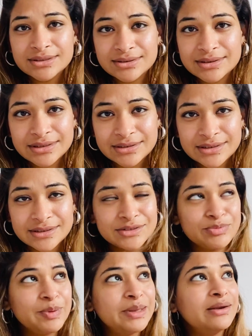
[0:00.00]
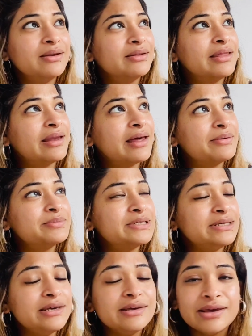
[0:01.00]
the spirit that I'm
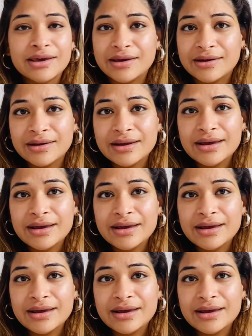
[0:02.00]
seeing here